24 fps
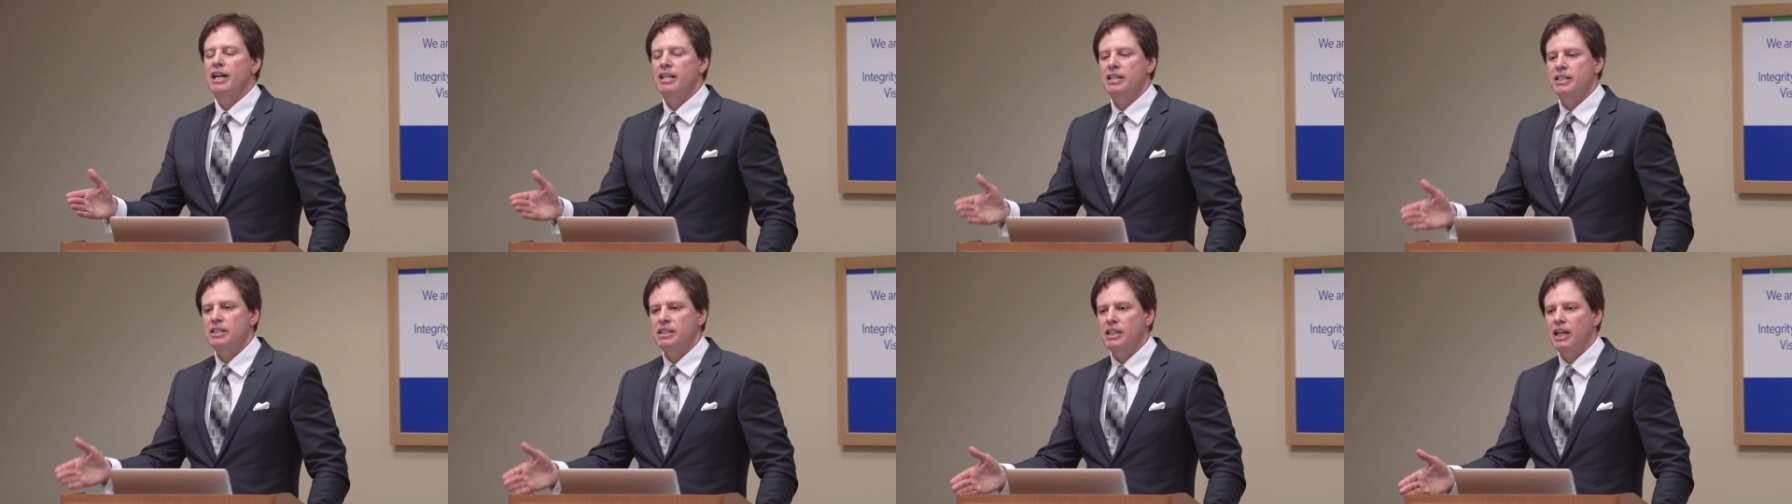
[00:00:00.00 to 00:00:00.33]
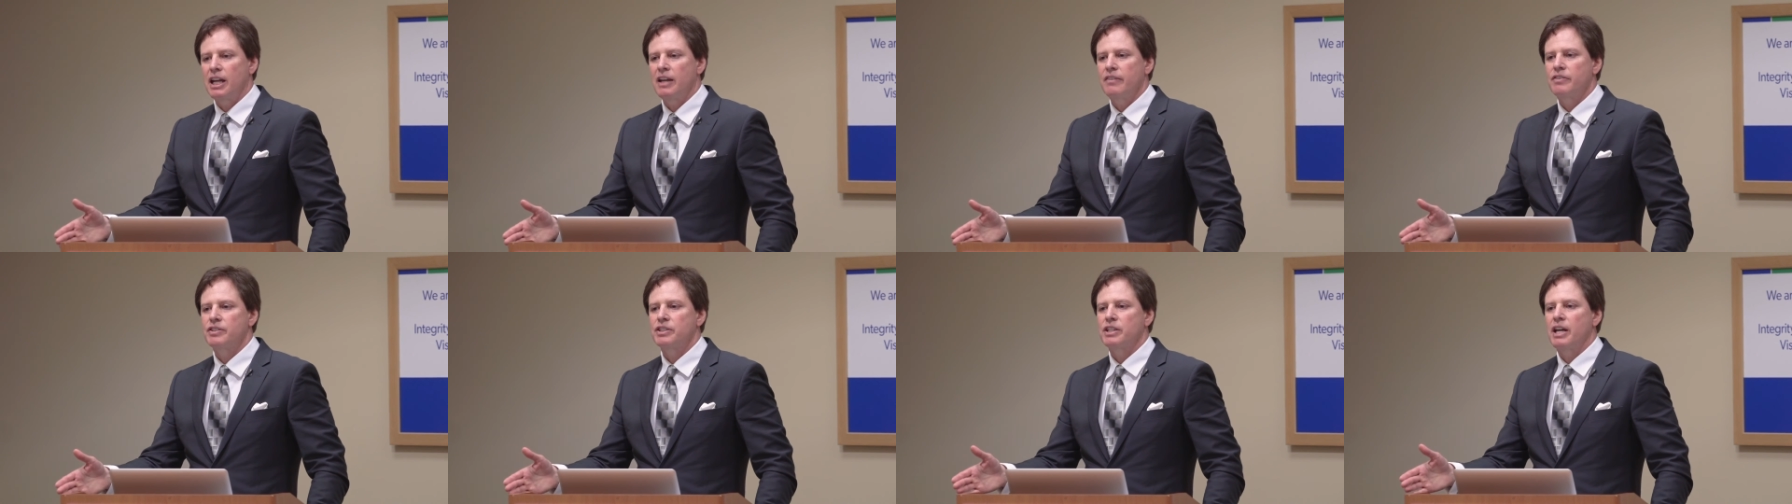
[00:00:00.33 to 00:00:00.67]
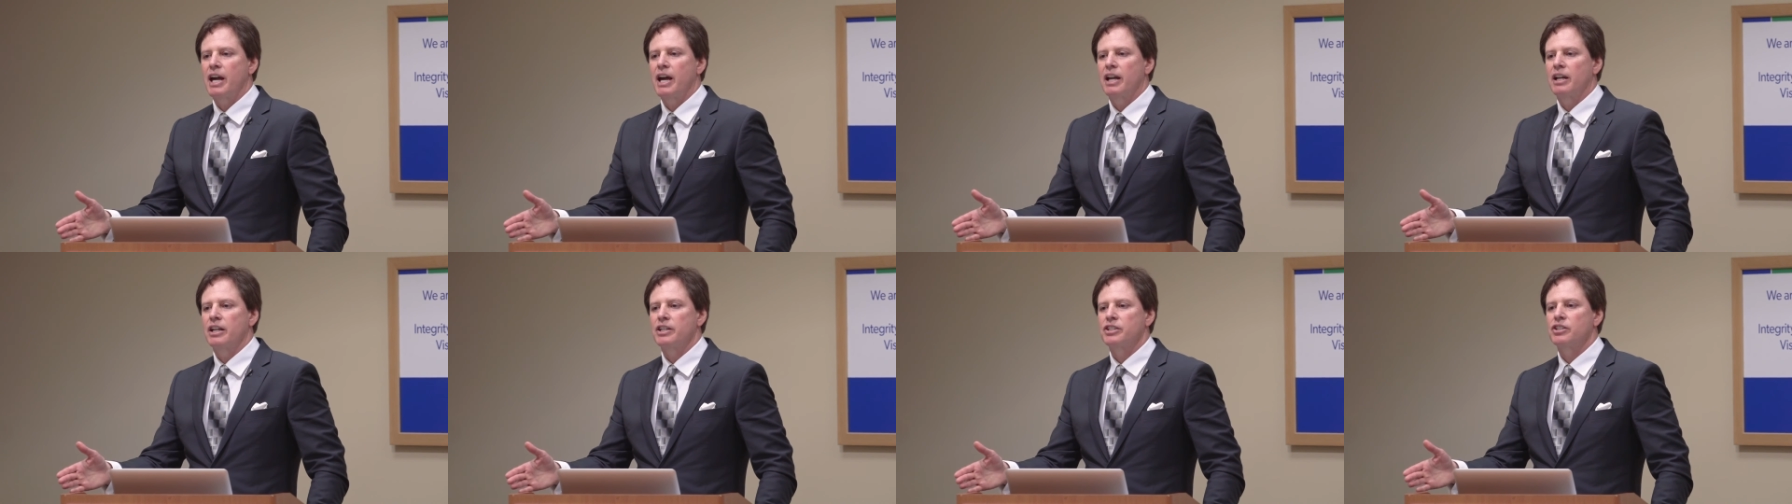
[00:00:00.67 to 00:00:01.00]
as safe
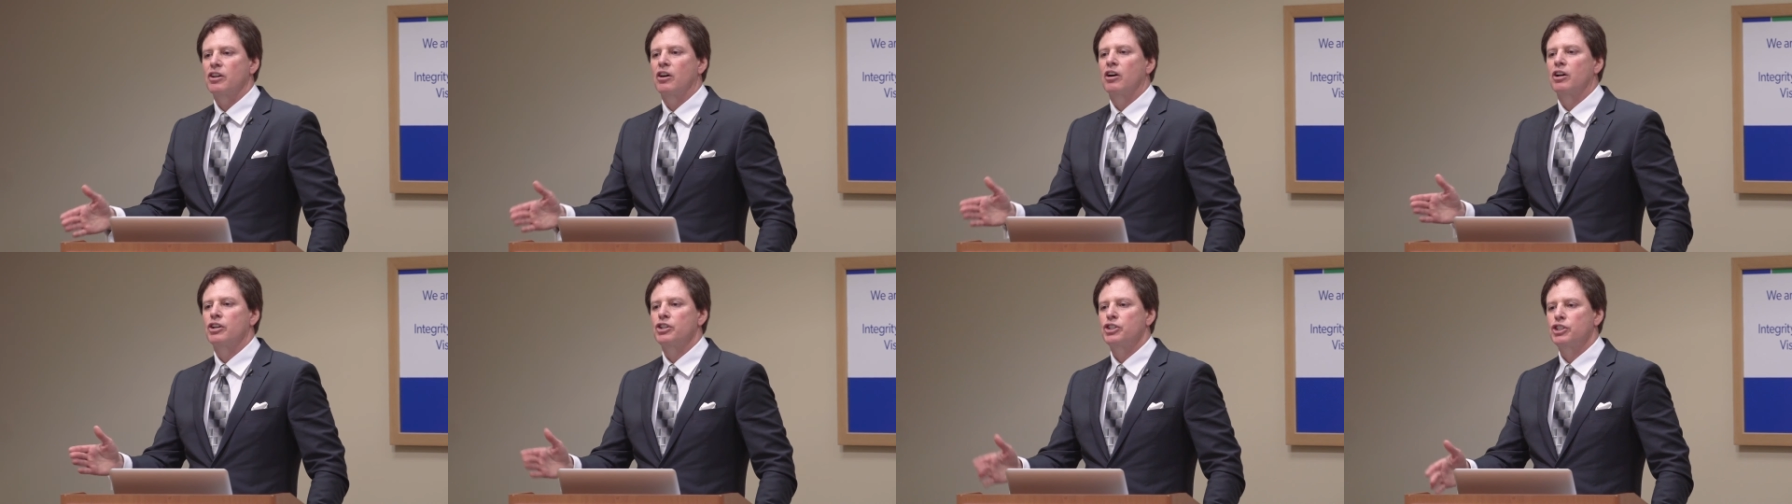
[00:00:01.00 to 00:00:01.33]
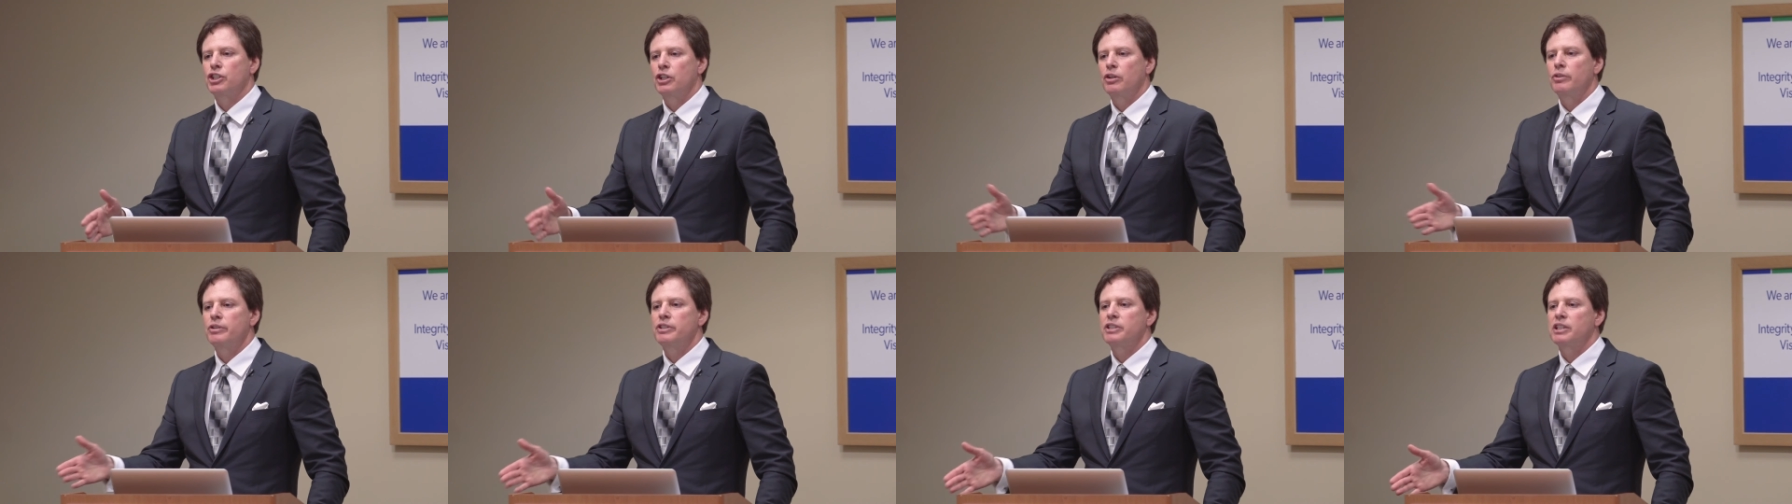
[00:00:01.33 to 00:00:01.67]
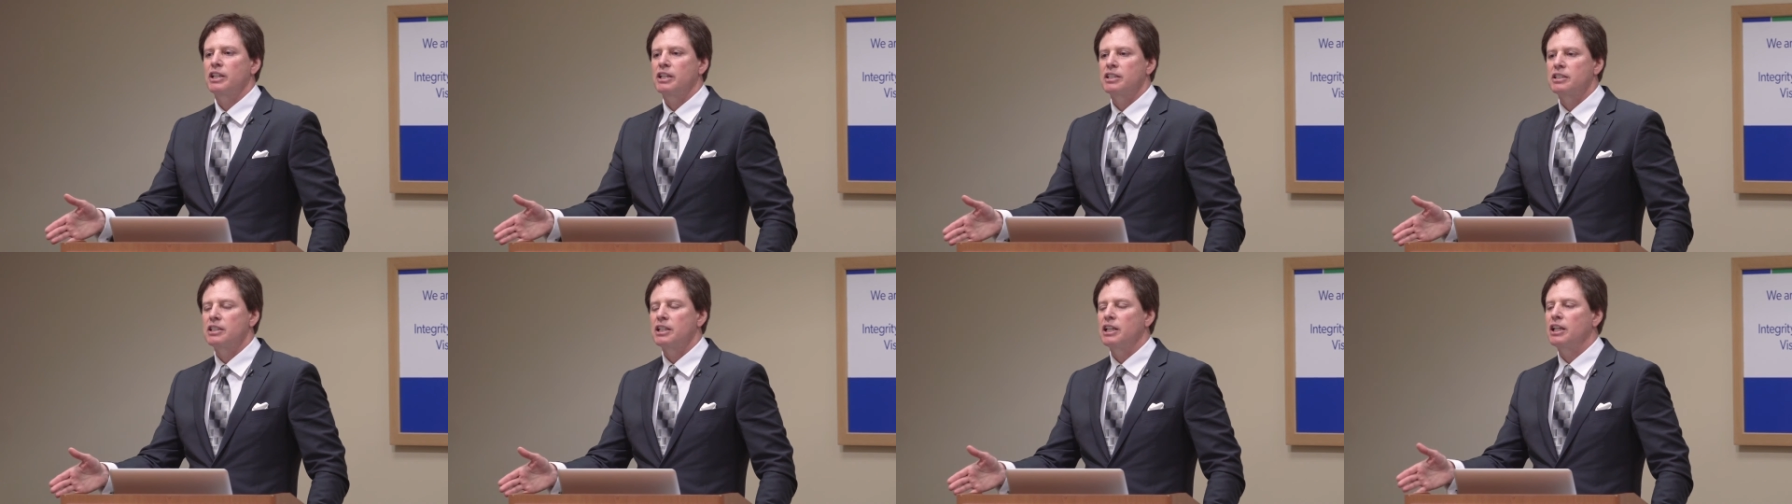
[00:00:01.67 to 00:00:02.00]
status, on June
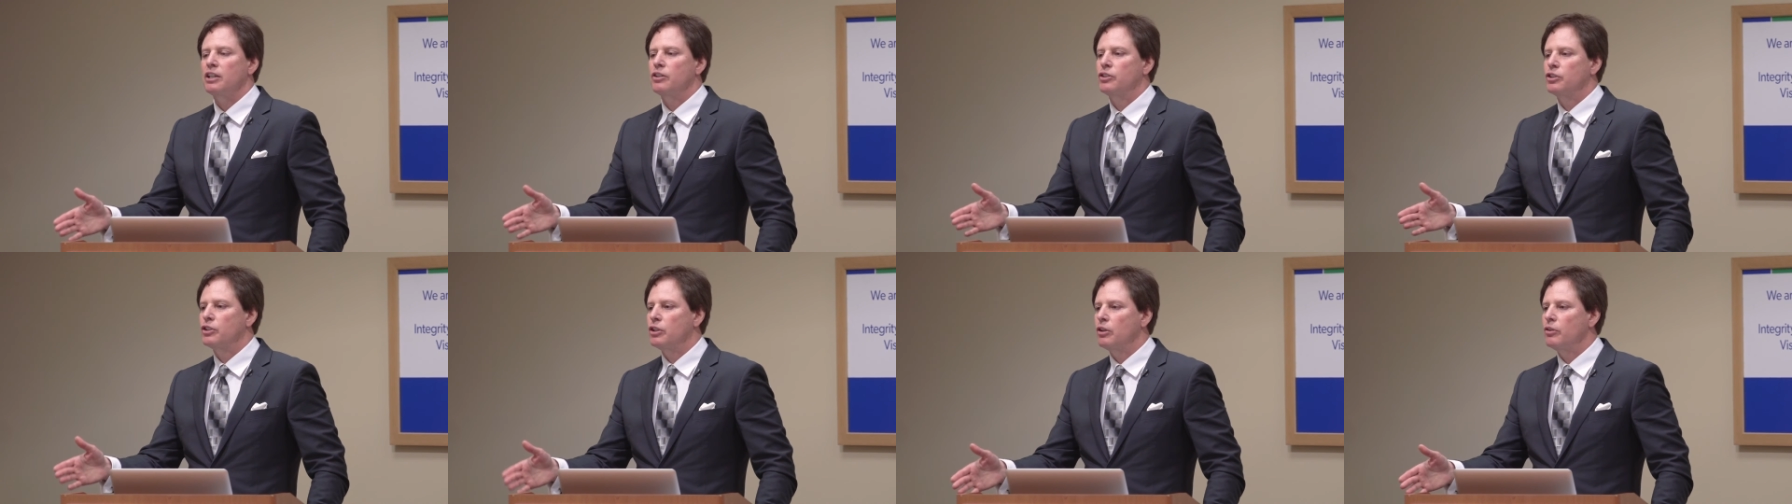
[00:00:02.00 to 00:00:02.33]
16,